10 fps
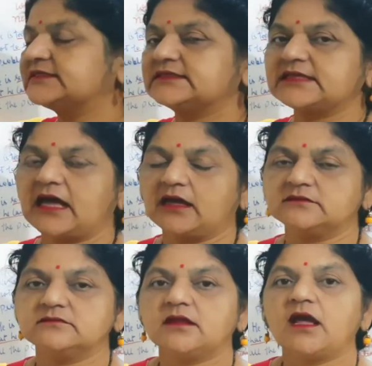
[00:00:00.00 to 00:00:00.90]

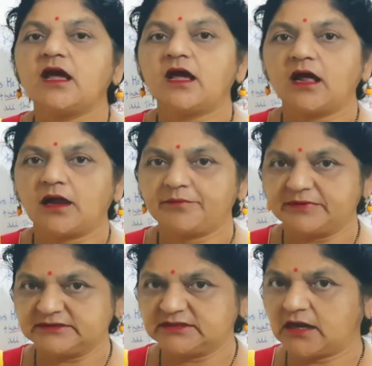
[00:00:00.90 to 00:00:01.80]
sun,
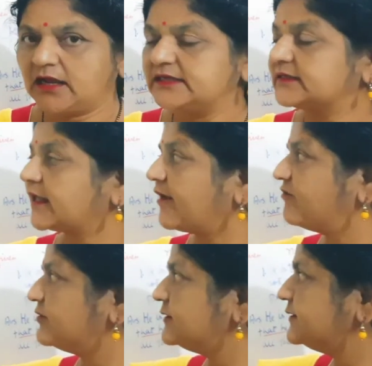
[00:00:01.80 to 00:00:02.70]
etc. are
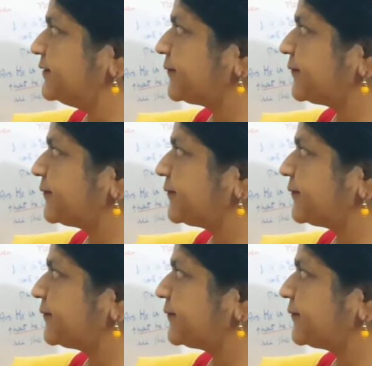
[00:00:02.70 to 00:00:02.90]
given.